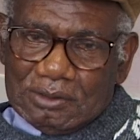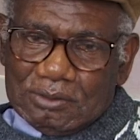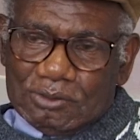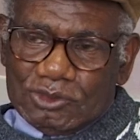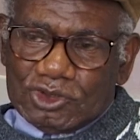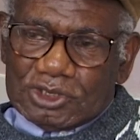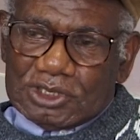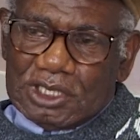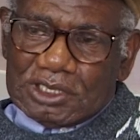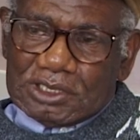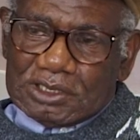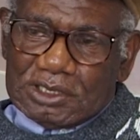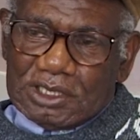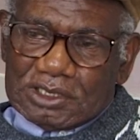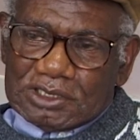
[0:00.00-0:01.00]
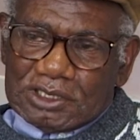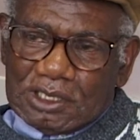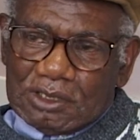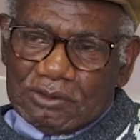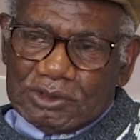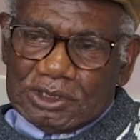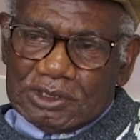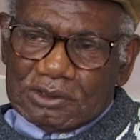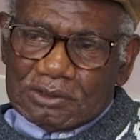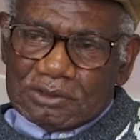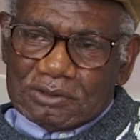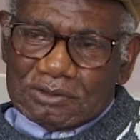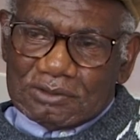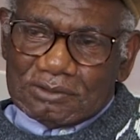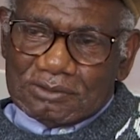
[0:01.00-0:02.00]
Most that's all we
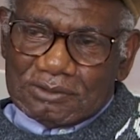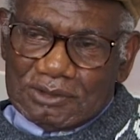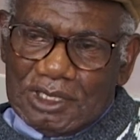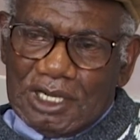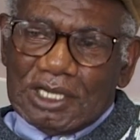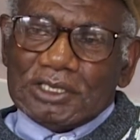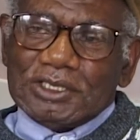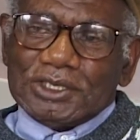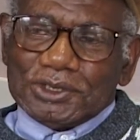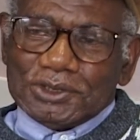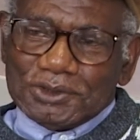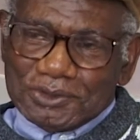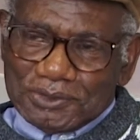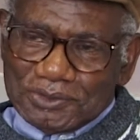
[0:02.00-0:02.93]
do. Mm-hmm. I do.